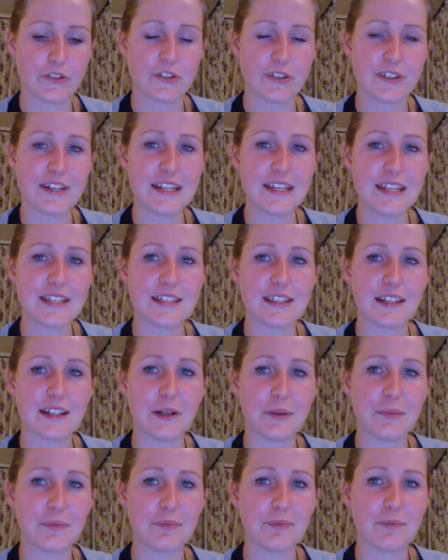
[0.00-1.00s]
so she's
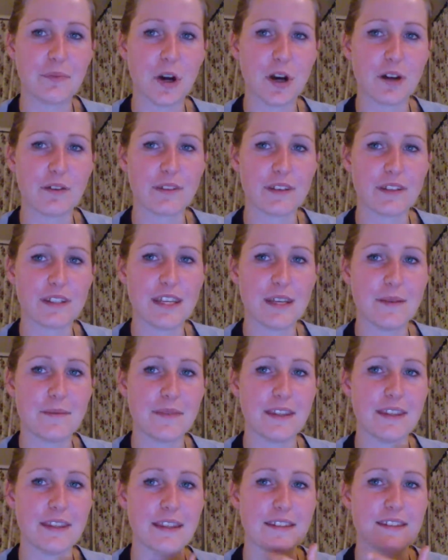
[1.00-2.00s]
part of the
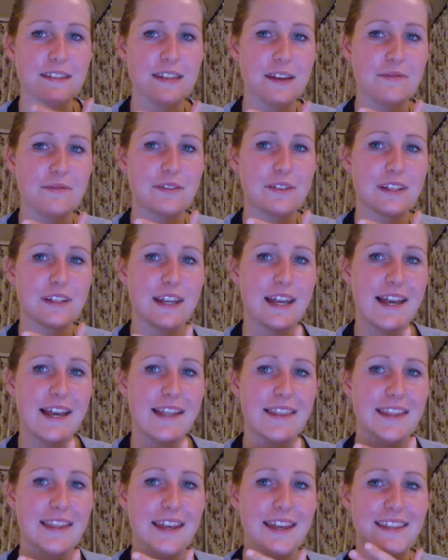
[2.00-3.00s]
team. Then there's Stefan,
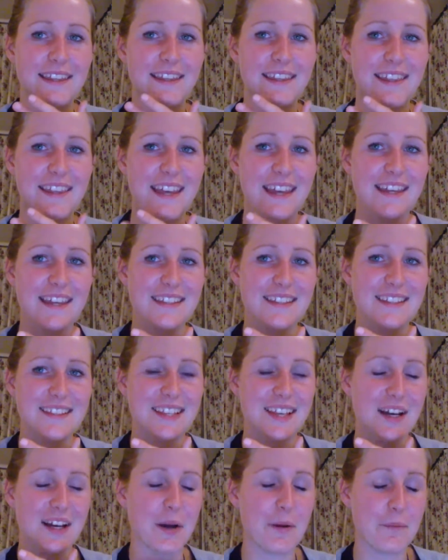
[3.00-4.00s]
and then
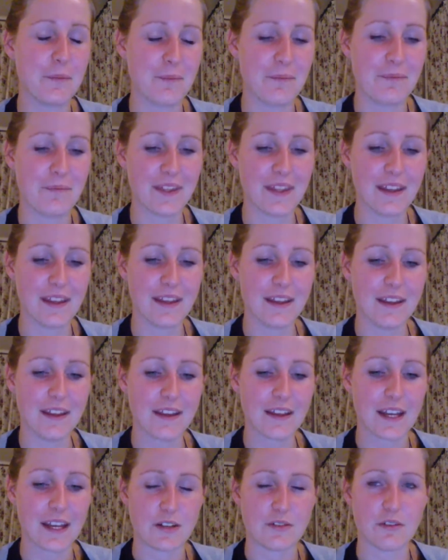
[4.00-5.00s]
there's
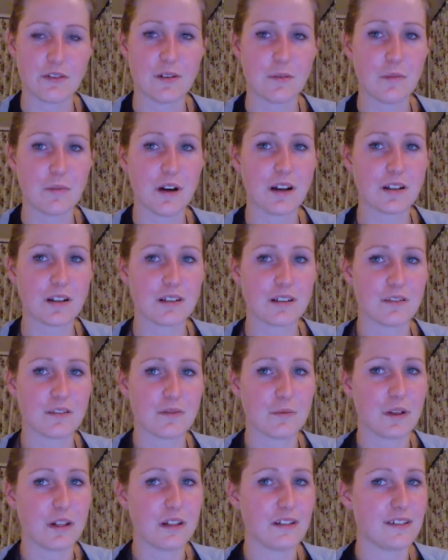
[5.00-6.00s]
Katrina Market
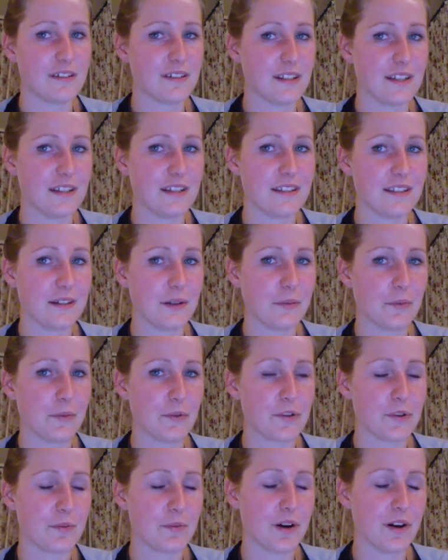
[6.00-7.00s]
as well. She's
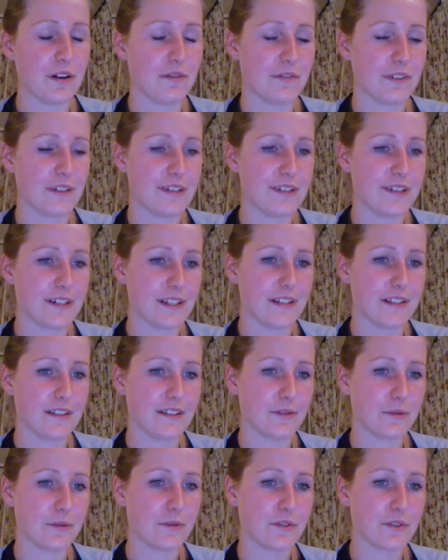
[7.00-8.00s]
also part of it.
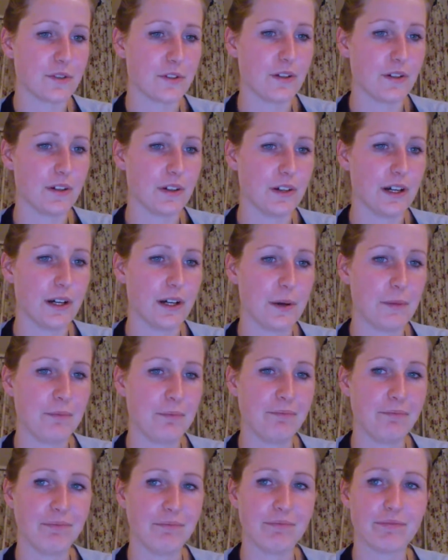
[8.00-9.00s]
She's also
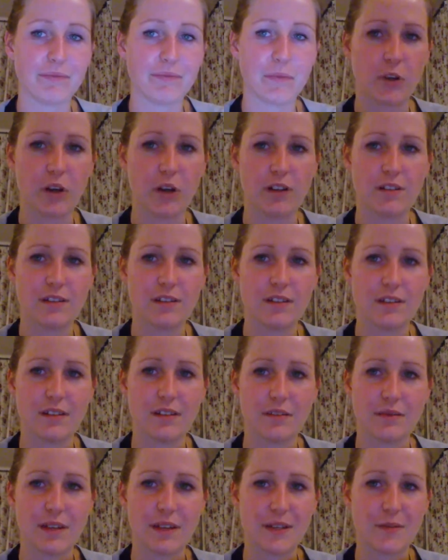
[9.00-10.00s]
got a
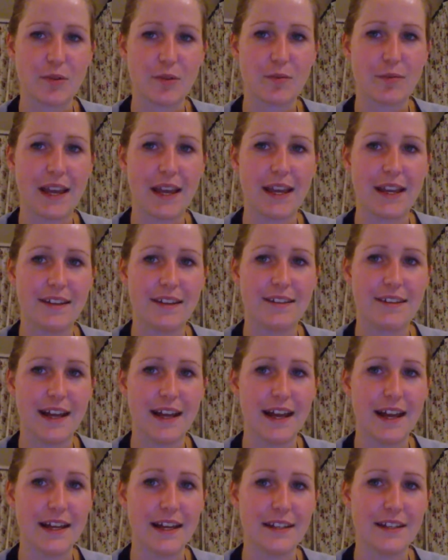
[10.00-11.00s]
Facebook page
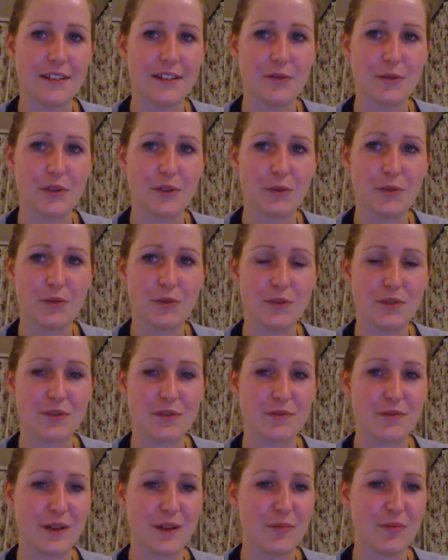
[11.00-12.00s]
and is doing all
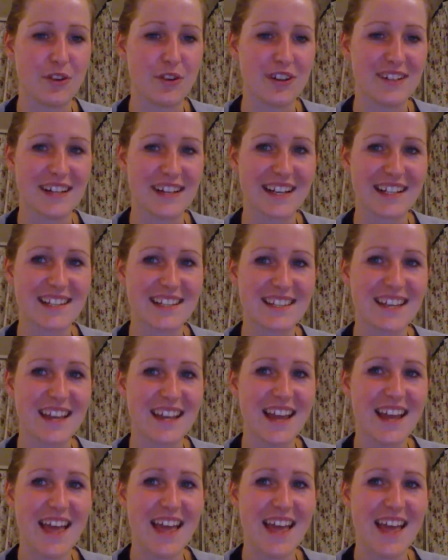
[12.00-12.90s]
sorts of fun projects.